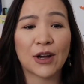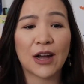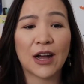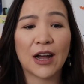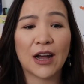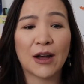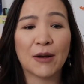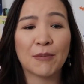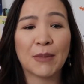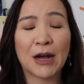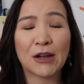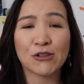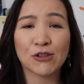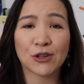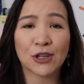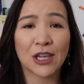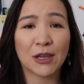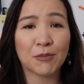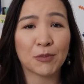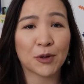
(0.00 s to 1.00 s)
how
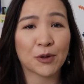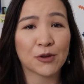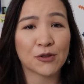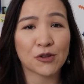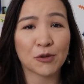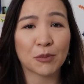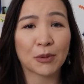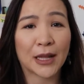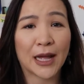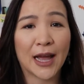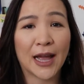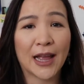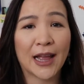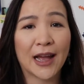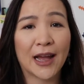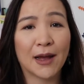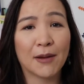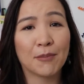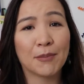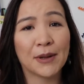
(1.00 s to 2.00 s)
to keep your supply
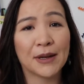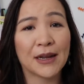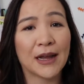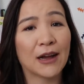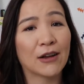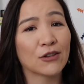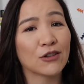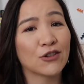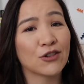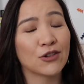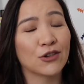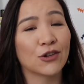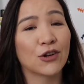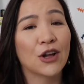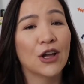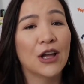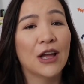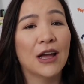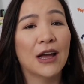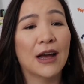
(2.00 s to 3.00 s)
up and how to
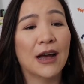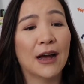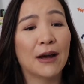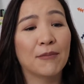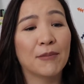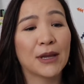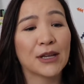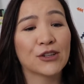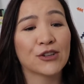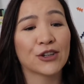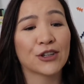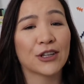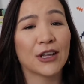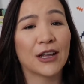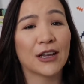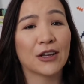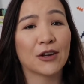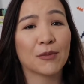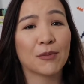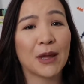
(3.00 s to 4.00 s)
make sure
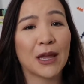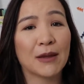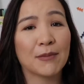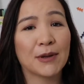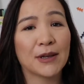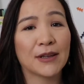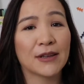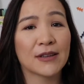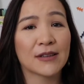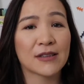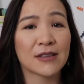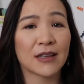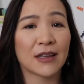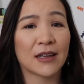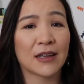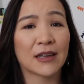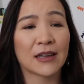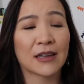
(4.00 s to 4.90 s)
that your baby is